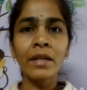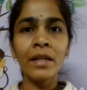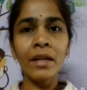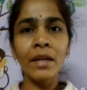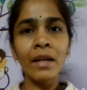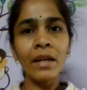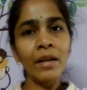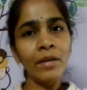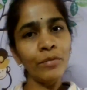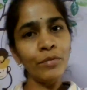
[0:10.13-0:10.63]

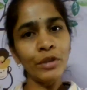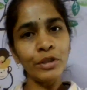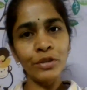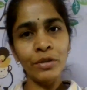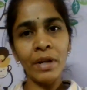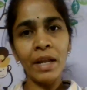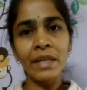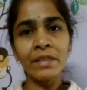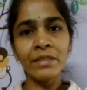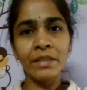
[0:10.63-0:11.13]
till
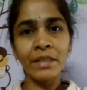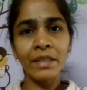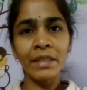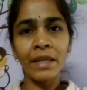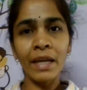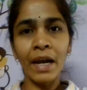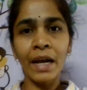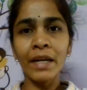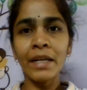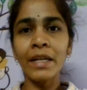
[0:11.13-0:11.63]

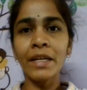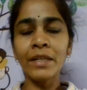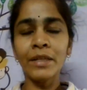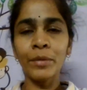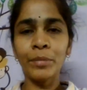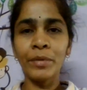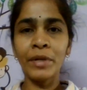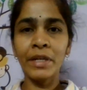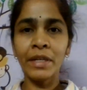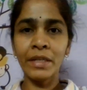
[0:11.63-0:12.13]
visualizing and
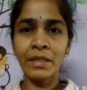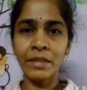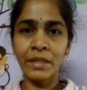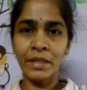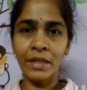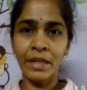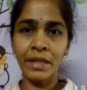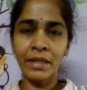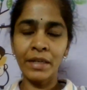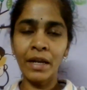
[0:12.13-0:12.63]
interpreting
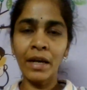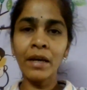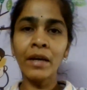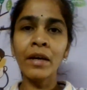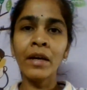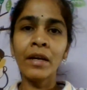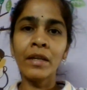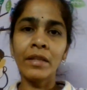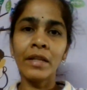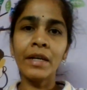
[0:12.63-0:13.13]
the
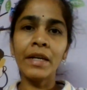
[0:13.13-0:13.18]
data